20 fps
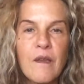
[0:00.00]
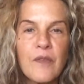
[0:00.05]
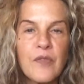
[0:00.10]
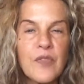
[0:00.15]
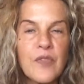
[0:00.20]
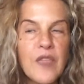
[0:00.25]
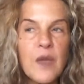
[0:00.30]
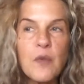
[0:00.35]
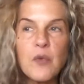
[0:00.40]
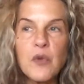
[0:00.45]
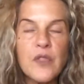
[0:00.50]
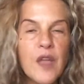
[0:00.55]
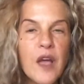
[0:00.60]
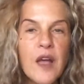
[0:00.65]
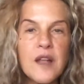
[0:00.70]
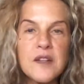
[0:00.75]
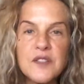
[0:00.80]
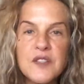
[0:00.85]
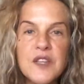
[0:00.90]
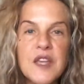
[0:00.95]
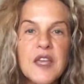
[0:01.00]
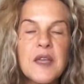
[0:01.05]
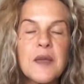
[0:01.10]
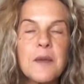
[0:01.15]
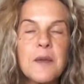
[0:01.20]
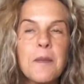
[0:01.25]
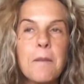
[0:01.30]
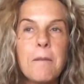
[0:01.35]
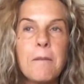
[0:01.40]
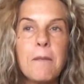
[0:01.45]
They will not
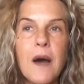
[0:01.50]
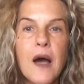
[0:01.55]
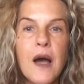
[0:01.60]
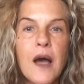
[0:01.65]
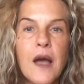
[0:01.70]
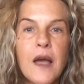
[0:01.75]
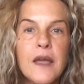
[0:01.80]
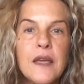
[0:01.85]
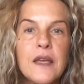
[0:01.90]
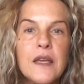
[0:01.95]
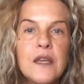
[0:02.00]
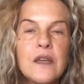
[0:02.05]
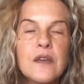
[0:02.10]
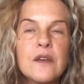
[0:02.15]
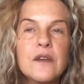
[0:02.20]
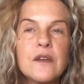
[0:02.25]
take my